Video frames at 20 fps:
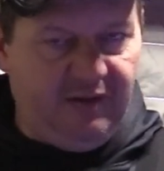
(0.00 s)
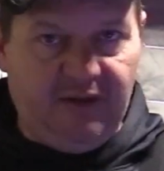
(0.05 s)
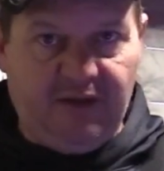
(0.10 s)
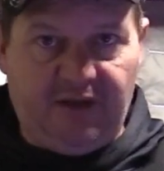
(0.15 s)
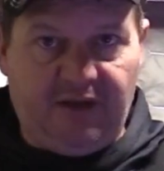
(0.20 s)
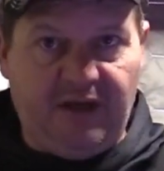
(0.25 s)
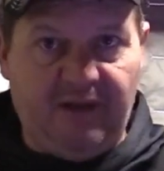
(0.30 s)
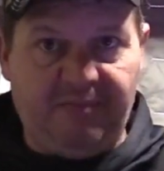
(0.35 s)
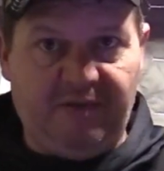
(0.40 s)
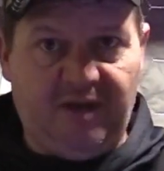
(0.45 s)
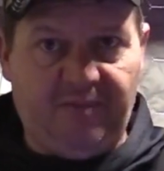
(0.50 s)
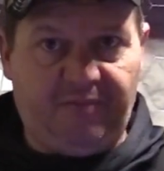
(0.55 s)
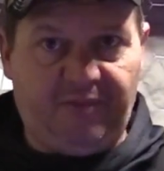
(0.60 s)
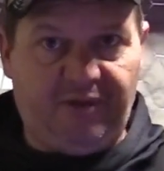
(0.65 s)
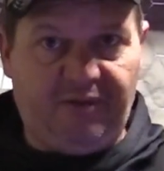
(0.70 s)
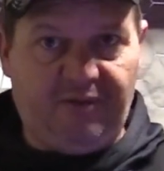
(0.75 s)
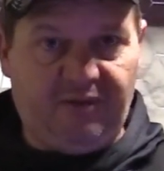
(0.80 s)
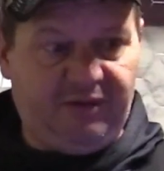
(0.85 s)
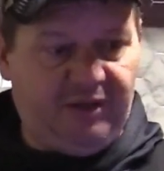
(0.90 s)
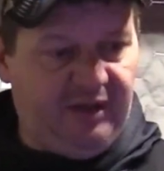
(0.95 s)
Came up
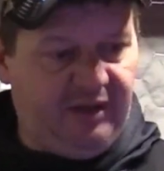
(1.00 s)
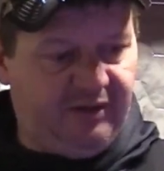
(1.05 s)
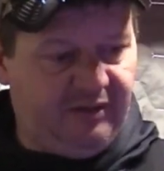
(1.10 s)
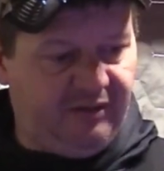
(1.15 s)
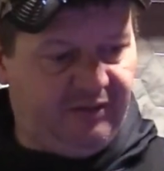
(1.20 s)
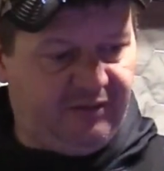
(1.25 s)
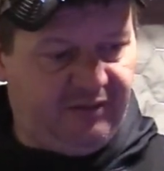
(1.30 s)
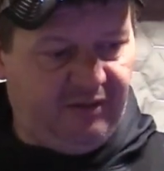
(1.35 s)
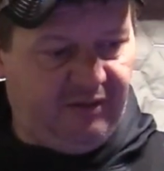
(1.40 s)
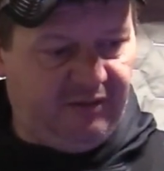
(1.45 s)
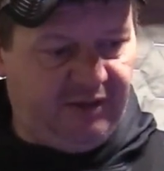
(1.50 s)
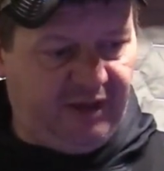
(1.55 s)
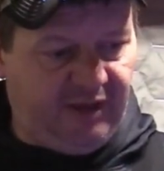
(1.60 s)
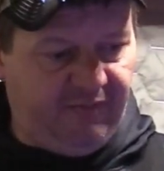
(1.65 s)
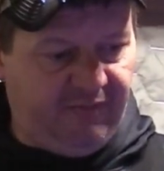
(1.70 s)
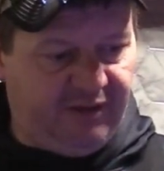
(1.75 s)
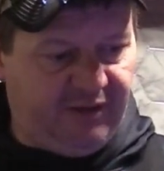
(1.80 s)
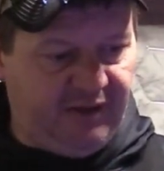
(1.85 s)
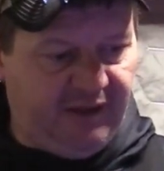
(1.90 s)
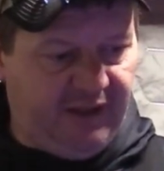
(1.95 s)
real nice and slow like he
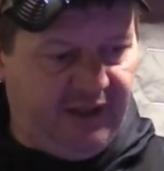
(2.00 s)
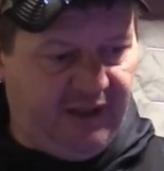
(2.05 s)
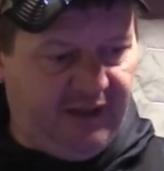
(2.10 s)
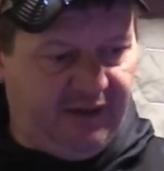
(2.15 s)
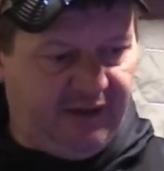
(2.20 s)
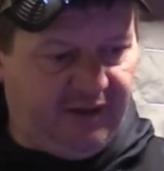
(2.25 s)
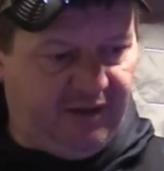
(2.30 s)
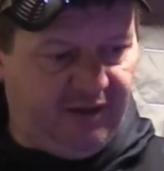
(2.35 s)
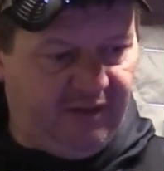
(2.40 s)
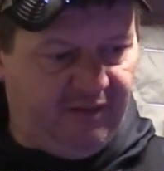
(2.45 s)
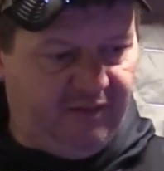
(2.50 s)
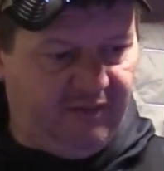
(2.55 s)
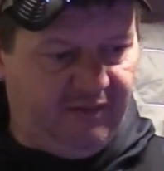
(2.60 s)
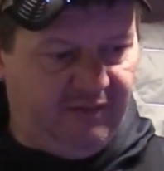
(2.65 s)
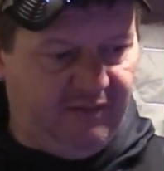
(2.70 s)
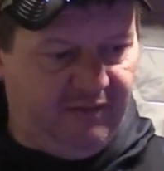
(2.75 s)
was going to hit it, and